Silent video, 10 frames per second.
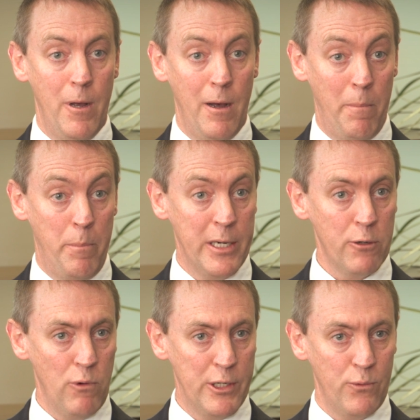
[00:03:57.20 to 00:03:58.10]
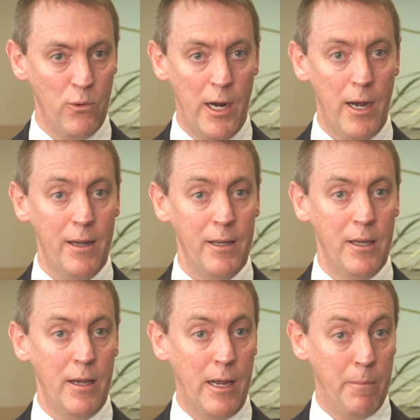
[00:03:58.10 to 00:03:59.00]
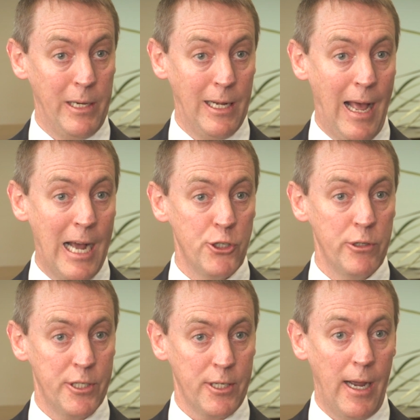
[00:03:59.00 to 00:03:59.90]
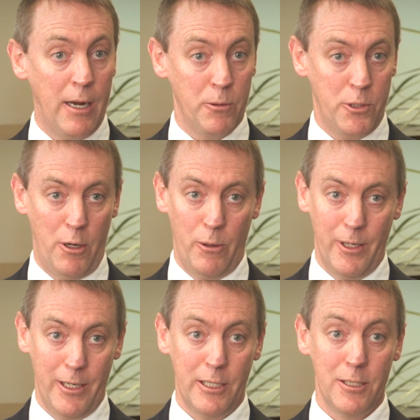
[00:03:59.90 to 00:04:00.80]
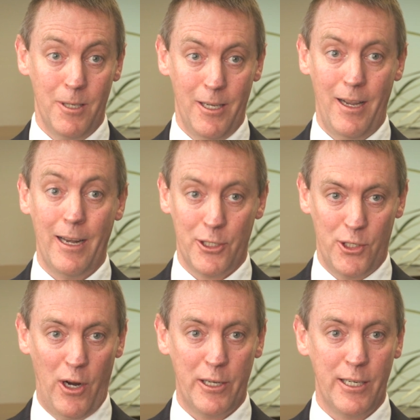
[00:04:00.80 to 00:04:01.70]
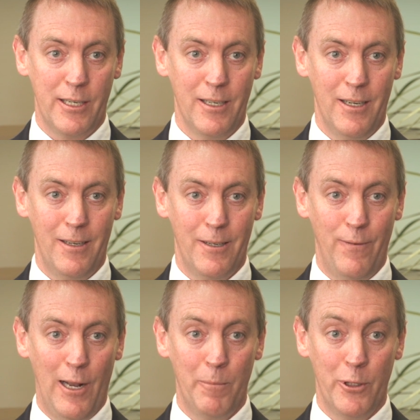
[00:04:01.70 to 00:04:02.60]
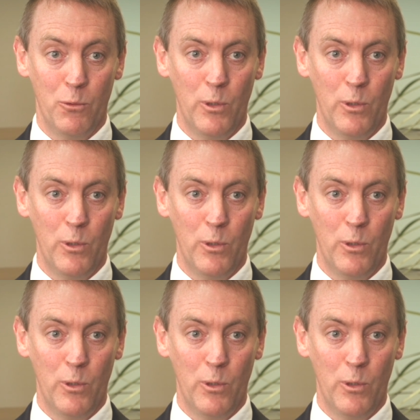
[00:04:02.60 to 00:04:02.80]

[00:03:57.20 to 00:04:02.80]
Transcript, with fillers: a bigger reservoir and be larger in scale. So it is an exciting development that